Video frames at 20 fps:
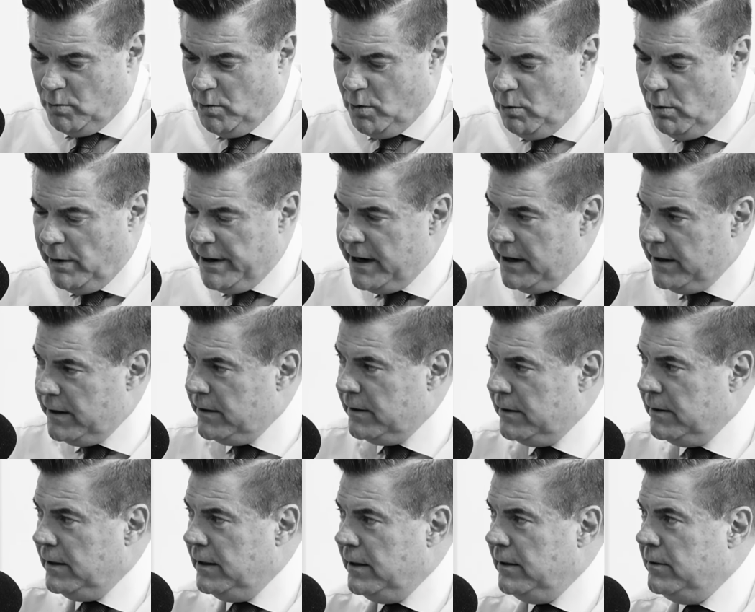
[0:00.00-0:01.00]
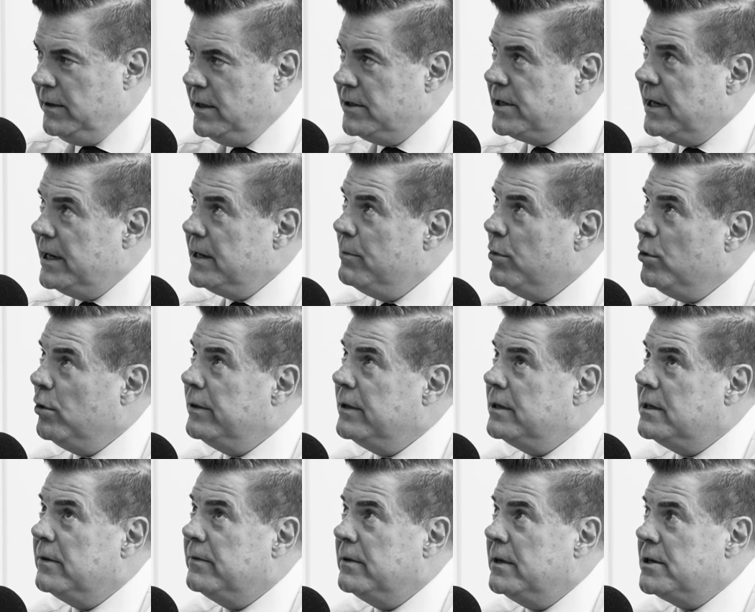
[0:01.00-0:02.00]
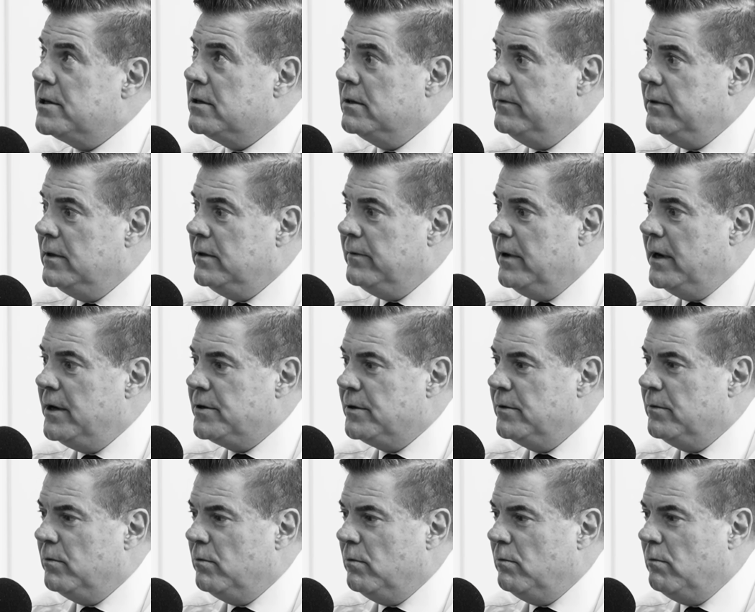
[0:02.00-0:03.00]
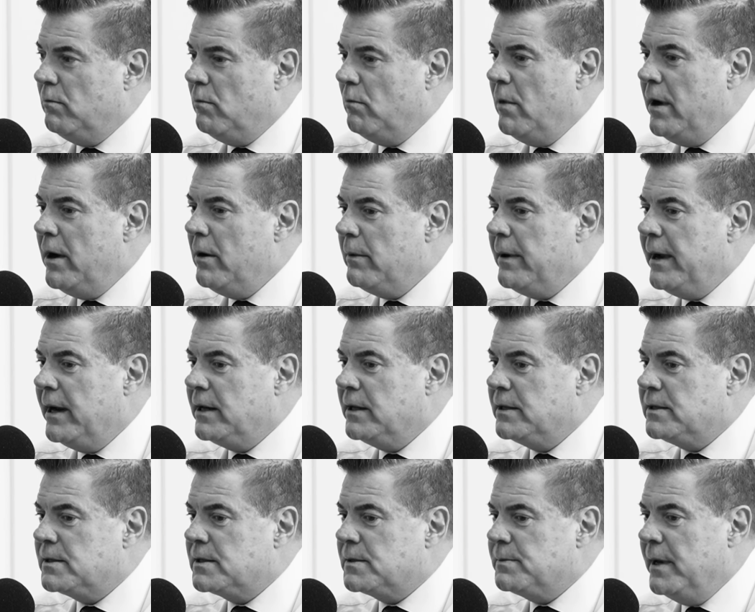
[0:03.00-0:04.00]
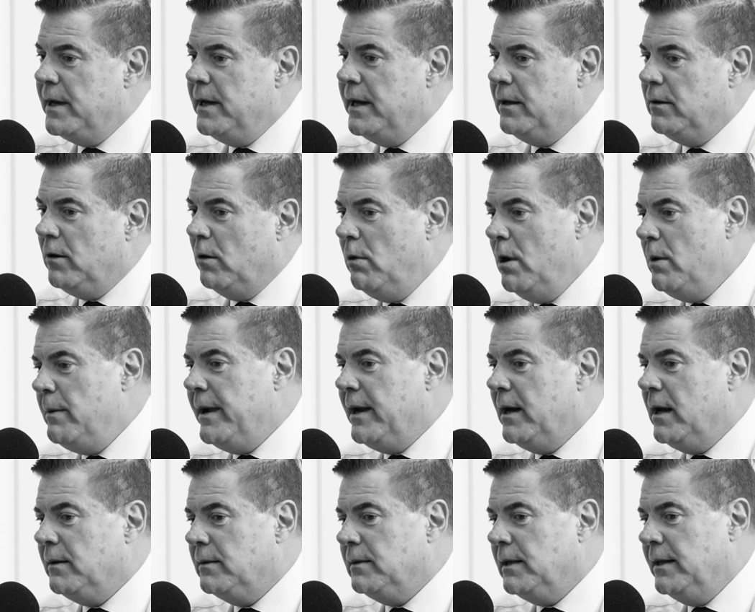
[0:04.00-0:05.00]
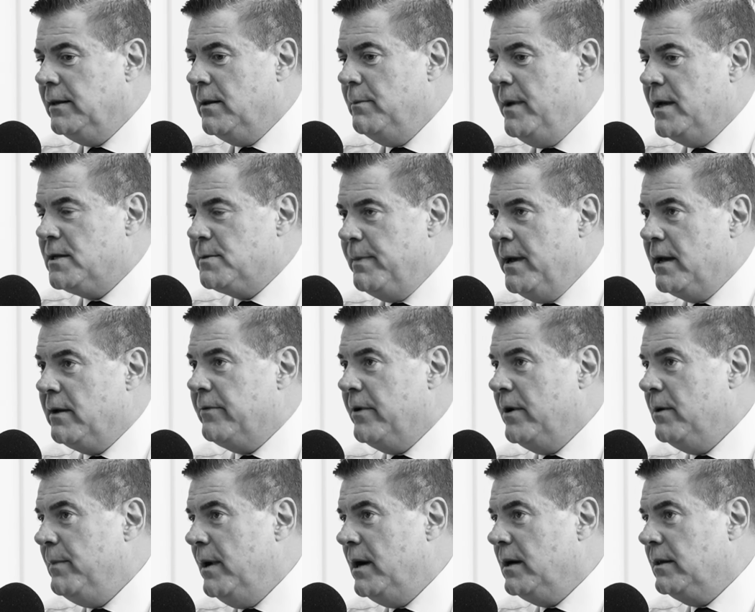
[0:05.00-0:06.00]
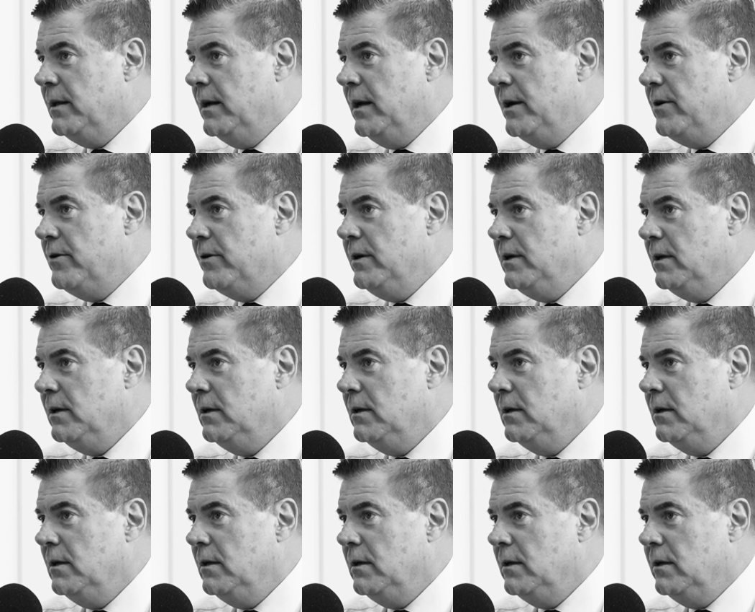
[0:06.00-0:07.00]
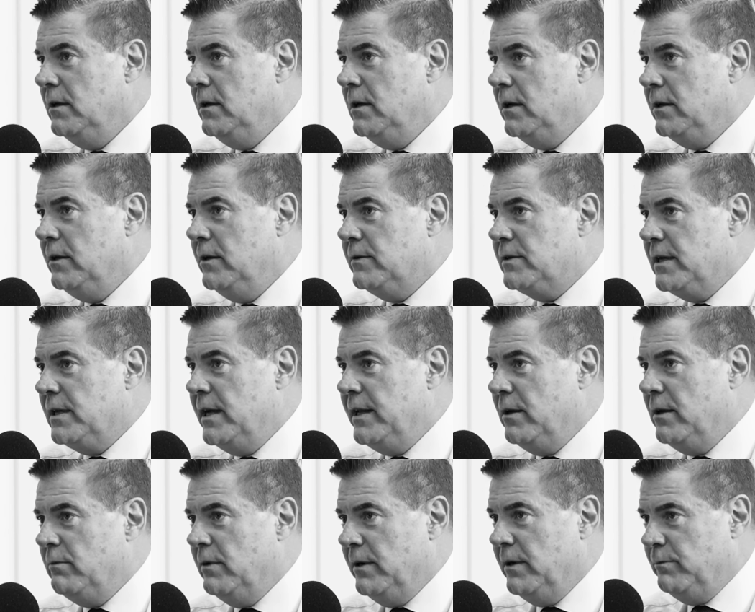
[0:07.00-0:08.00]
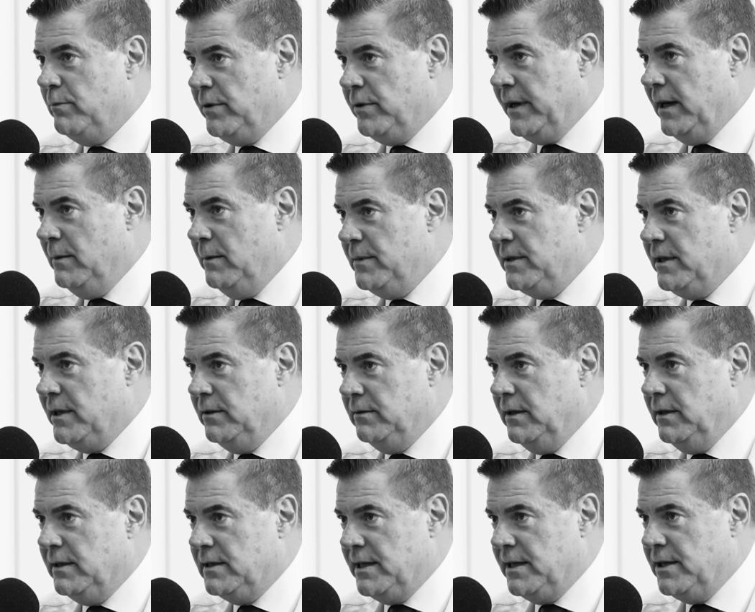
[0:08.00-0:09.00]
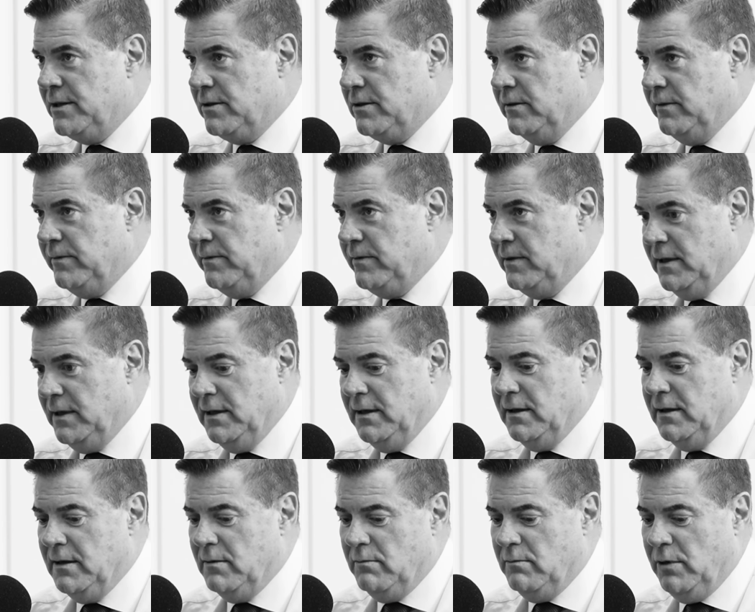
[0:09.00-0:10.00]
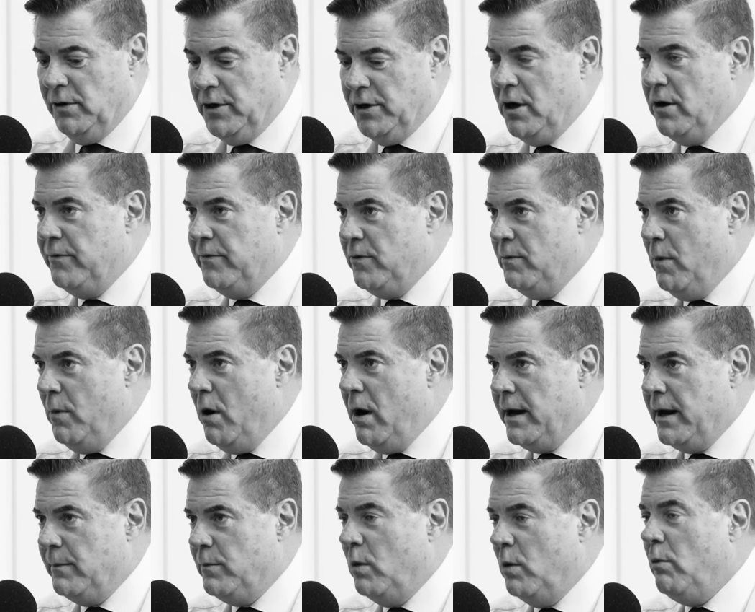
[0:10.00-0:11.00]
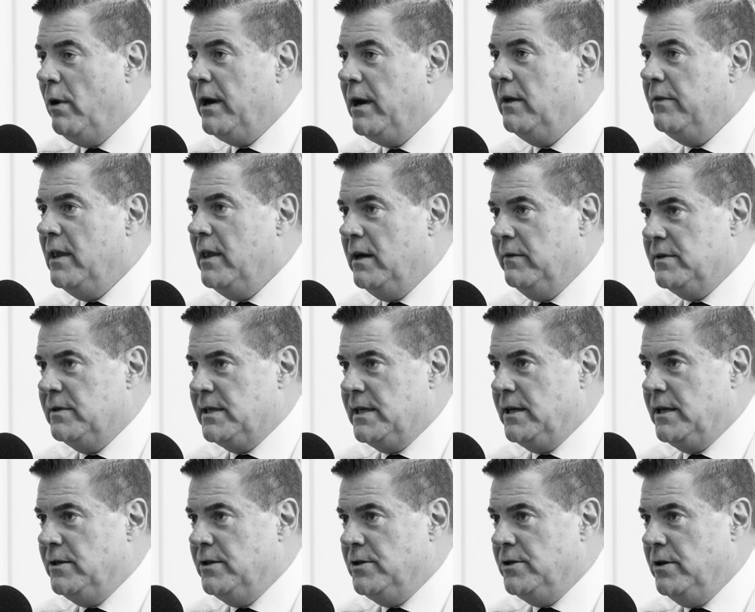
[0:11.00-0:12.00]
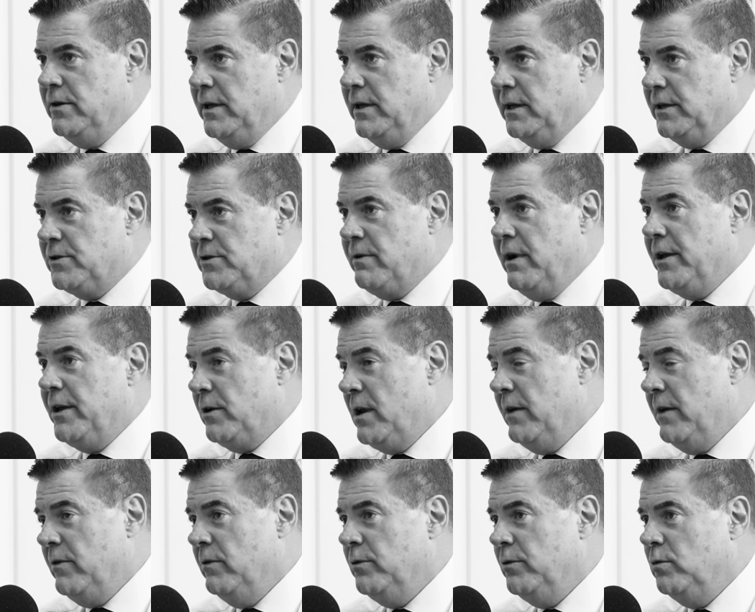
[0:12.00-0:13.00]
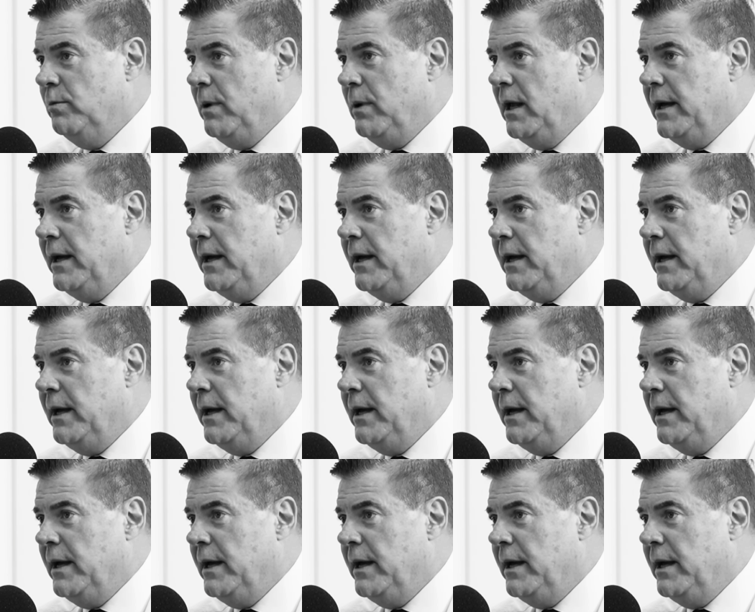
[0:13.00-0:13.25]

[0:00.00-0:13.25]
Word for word: Well, where, when you say you broaden the definition of innovation, where are we going to spend our, or where are we going to get the best bang for our buck then, Adrian? You know, you're saying that we're pretty limited in the sense of well known for mining, but what are the other sectors you think Australia can have a real